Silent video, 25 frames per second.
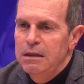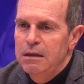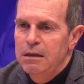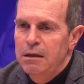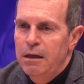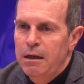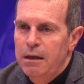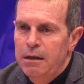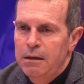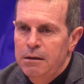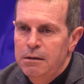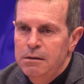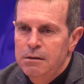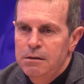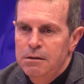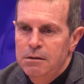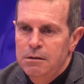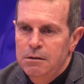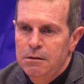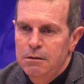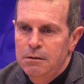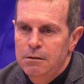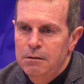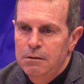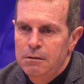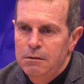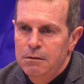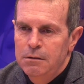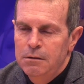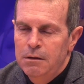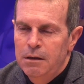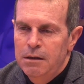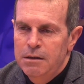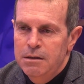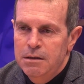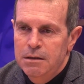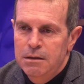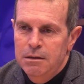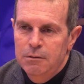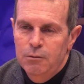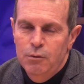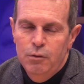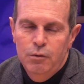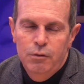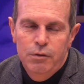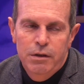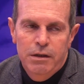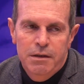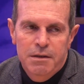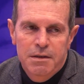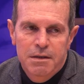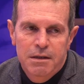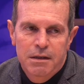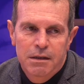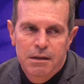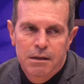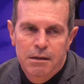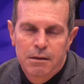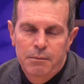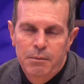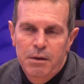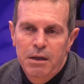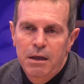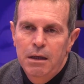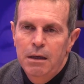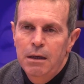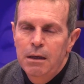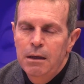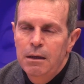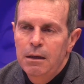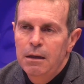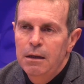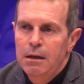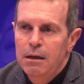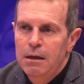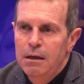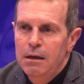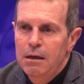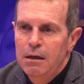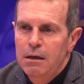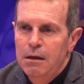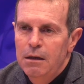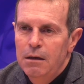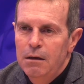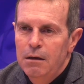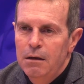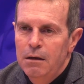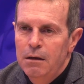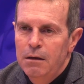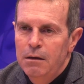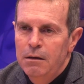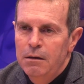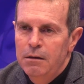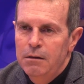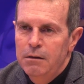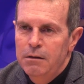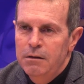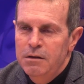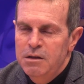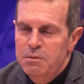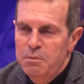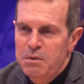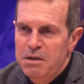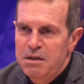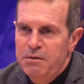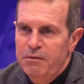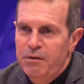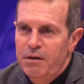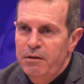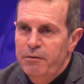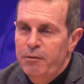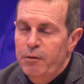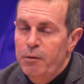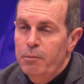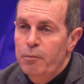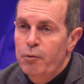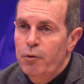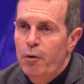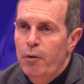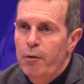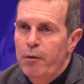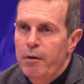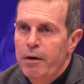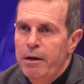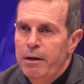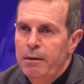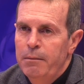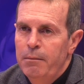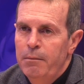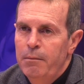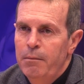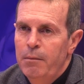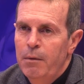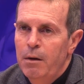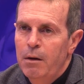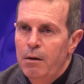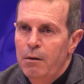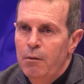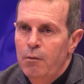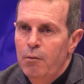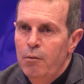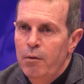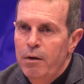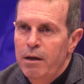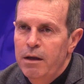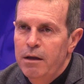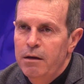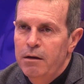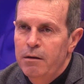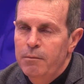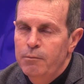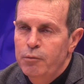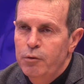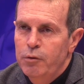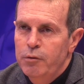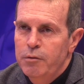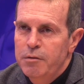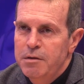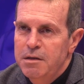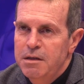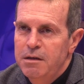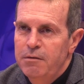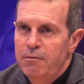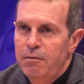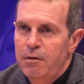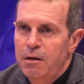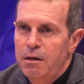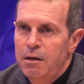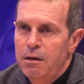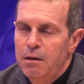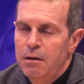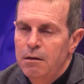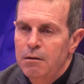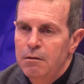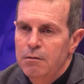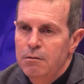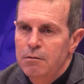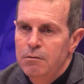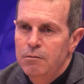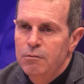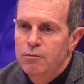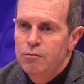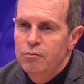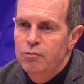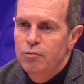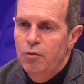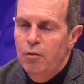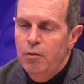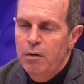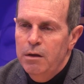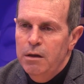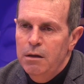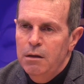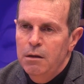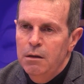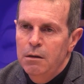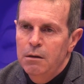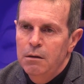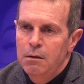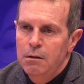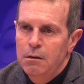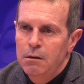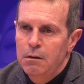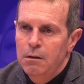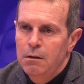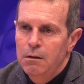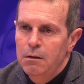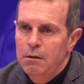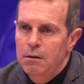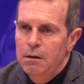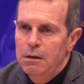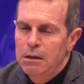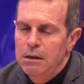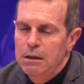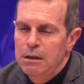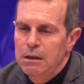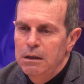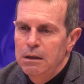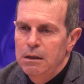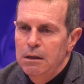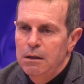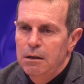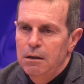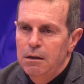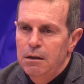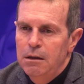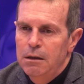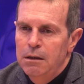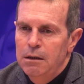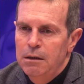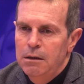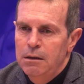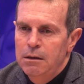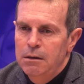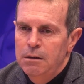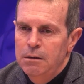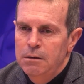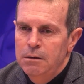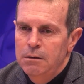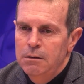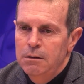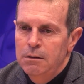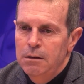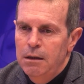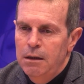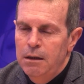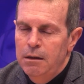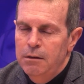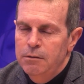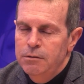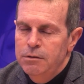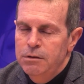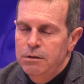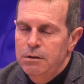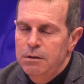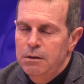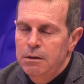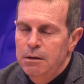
And as Huda said at the beginning, and specifically for the program, we are progressively rolling out